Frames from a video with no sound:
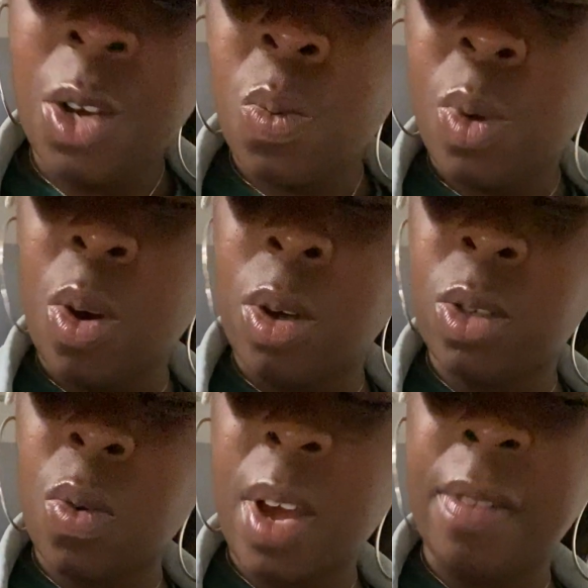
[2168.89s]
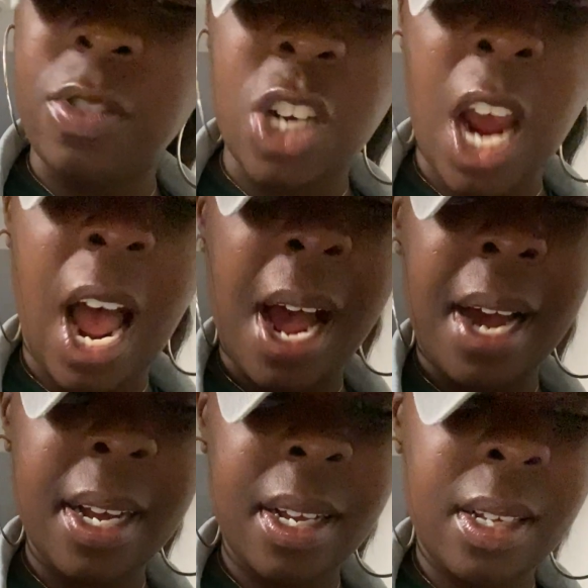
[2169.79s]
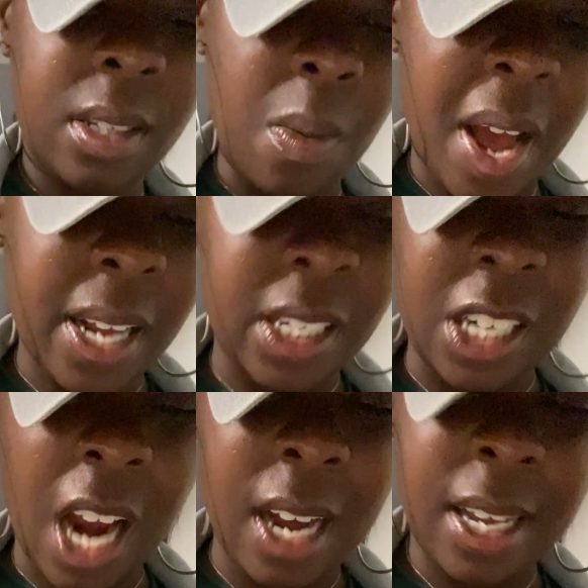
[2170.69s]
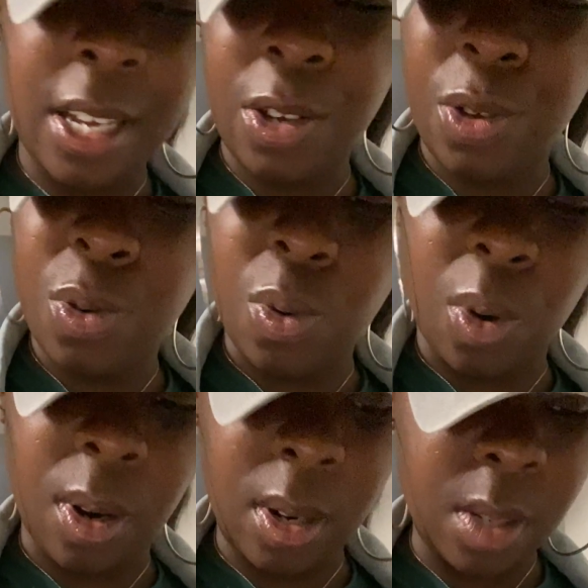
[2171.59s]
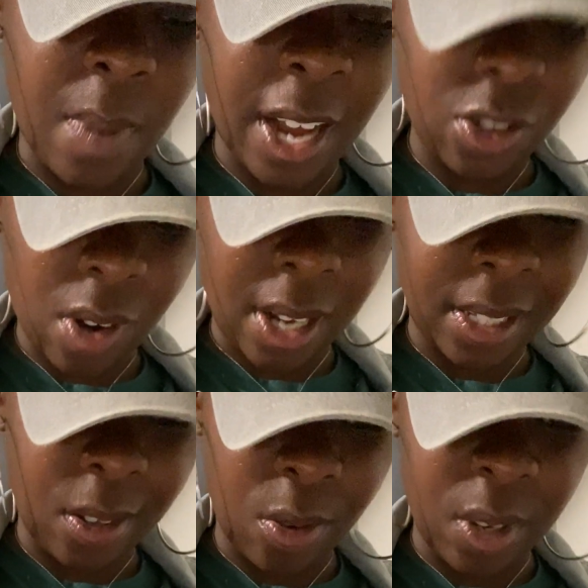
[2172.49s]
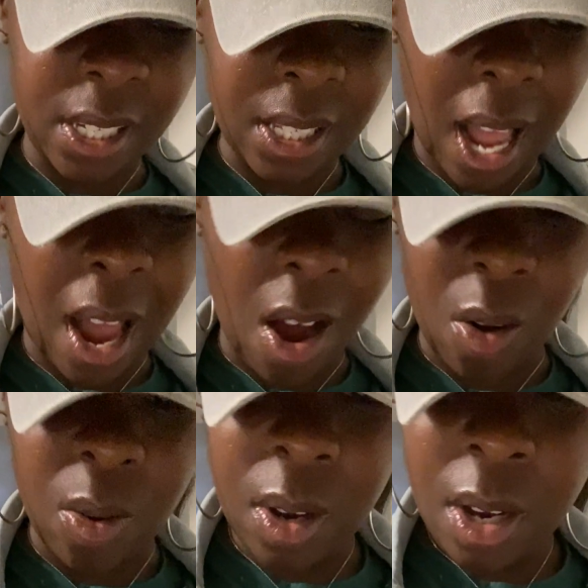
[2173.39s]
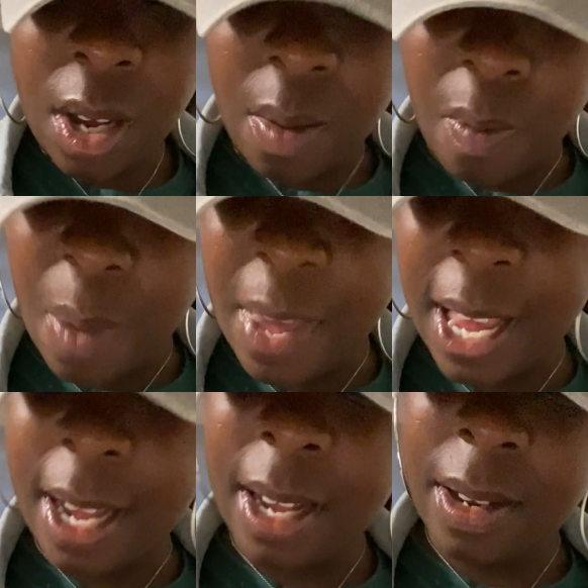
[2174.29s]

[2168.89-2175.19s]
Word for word: You also have jock. Somebody's jocking you or somebody's trying to steal your style. Mimic.